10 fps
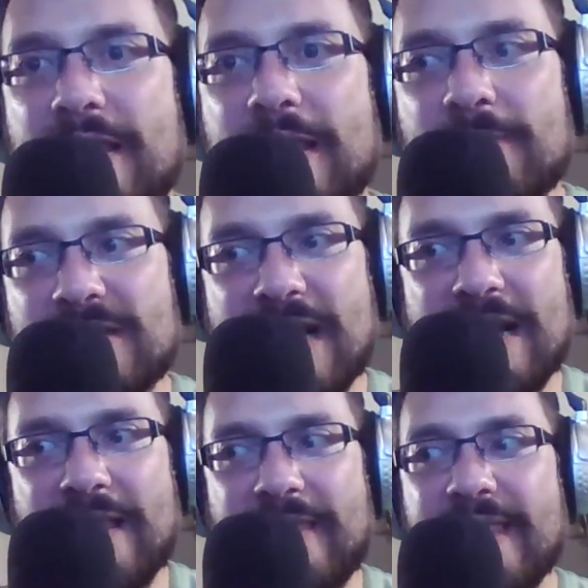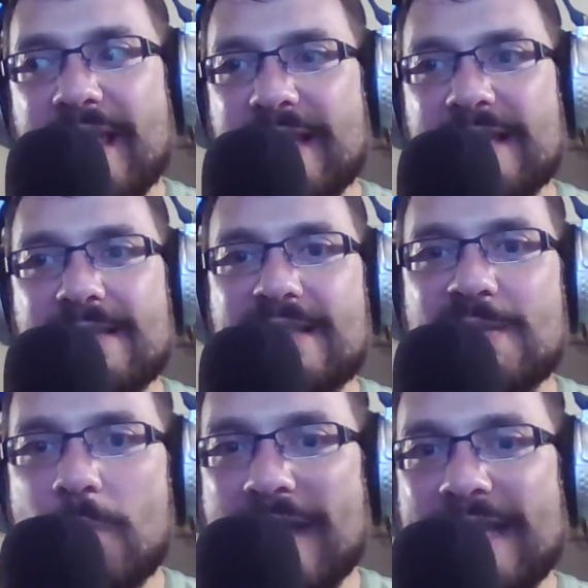it was kind of thick and
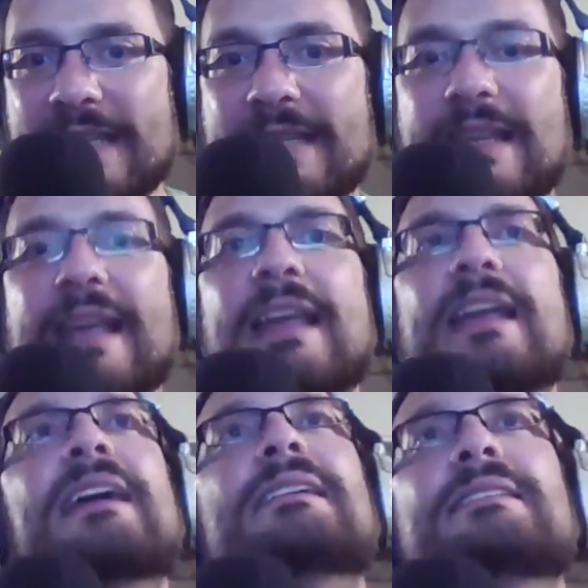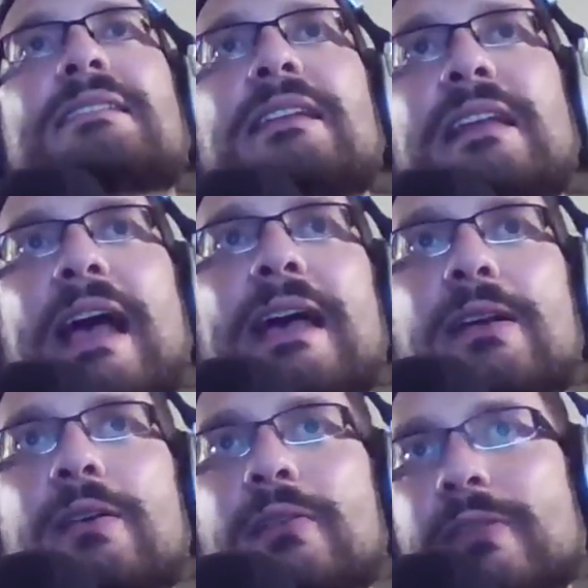sweet, and it had
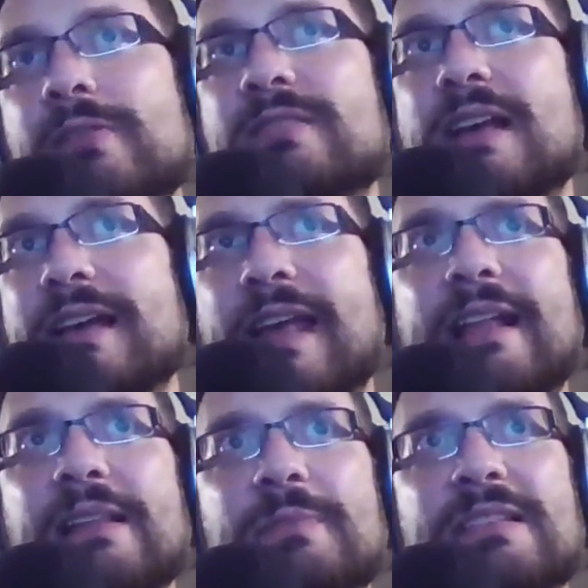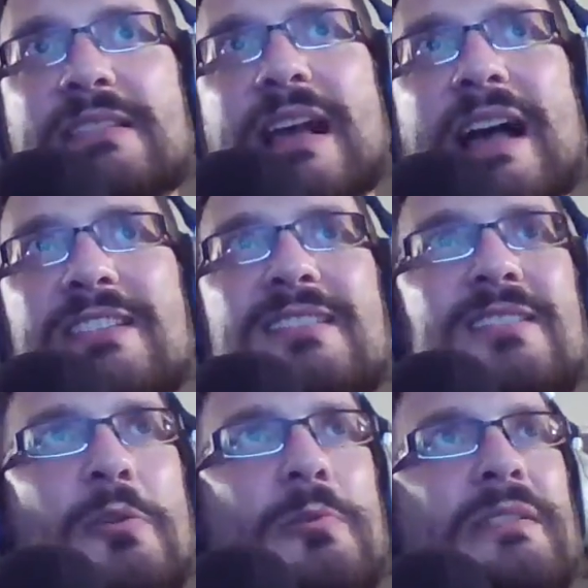all those kind of elements. I just
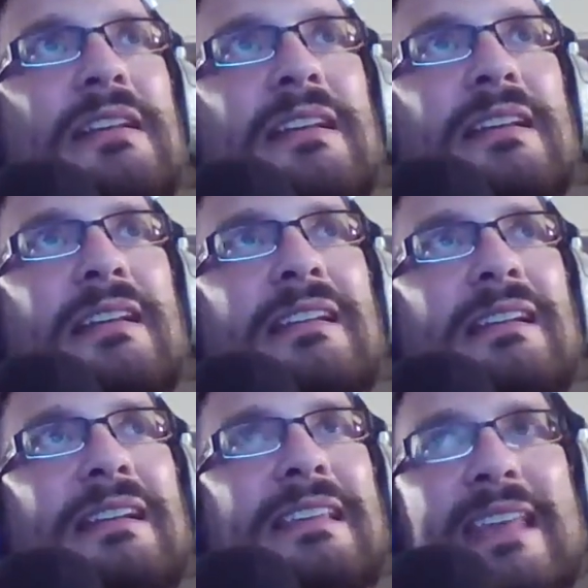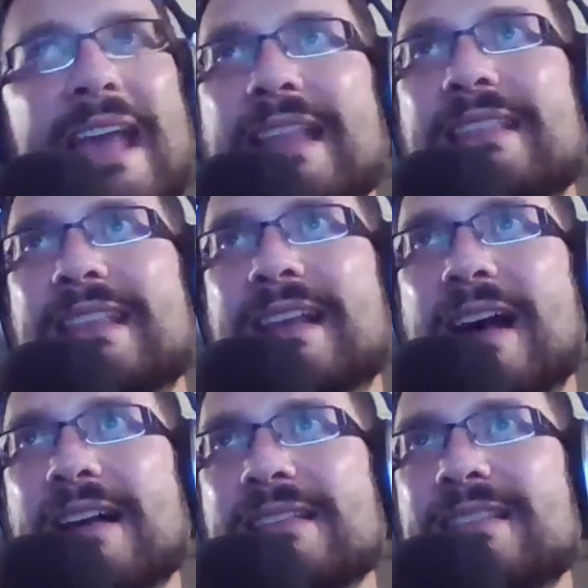don't get the
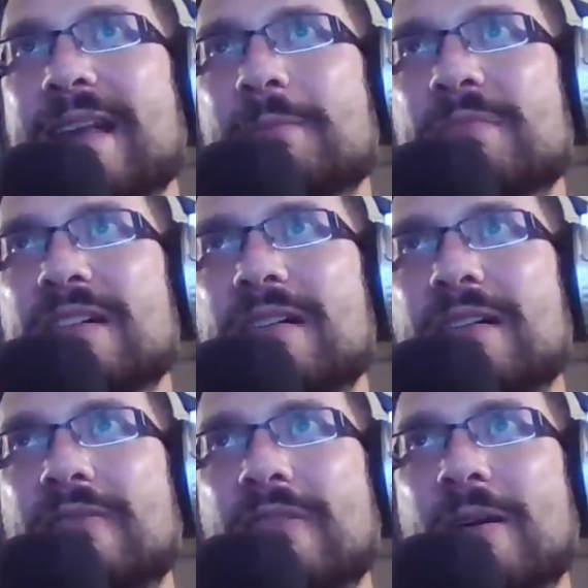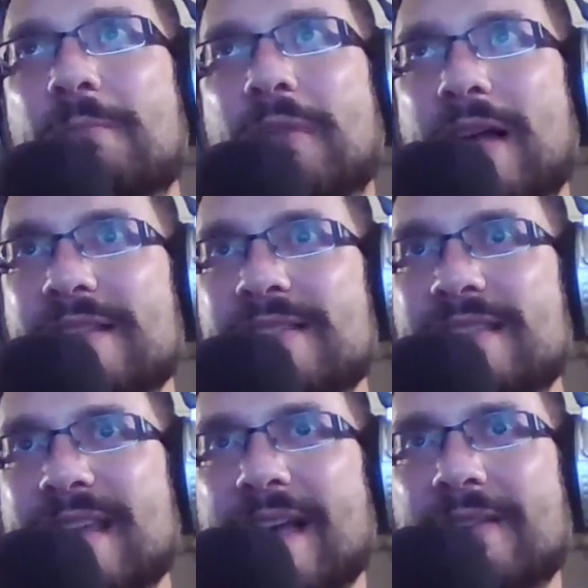concept of a blonde
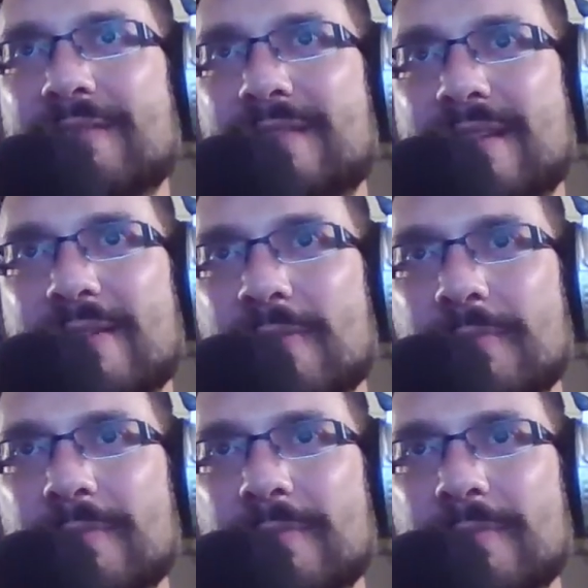stout. Do you?